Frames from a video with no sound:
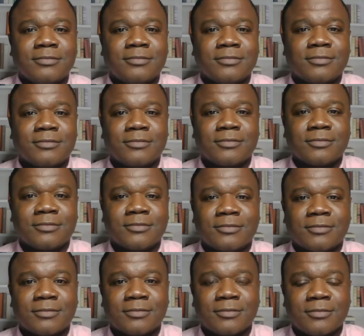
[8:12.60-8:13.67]

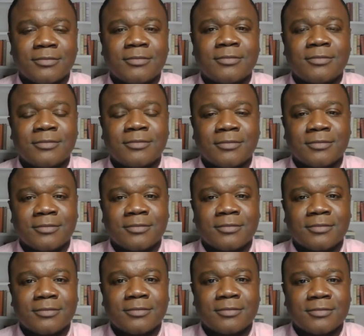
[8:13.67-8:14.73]

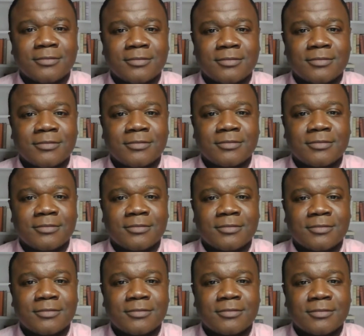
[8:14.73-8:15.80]

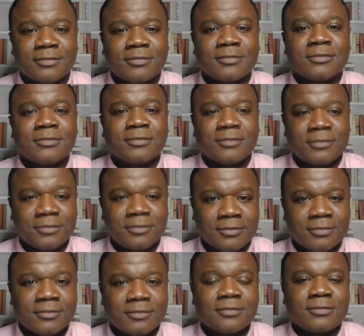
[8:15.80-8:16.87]

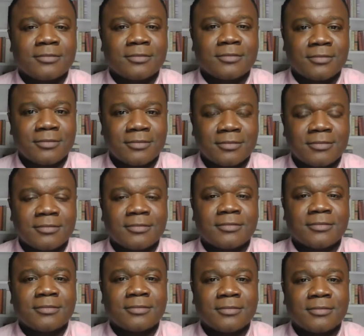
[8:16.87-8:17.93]

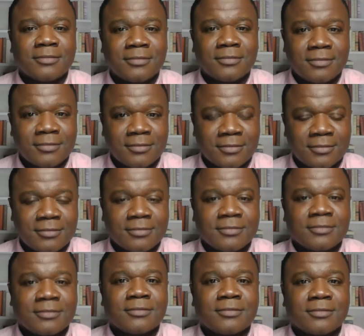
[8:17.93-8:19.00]

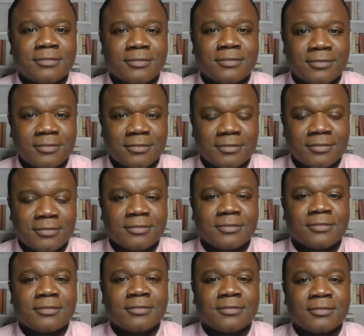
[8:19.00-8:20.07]

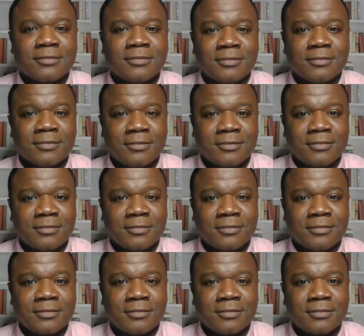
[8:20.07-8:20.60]
This person isn't speaking.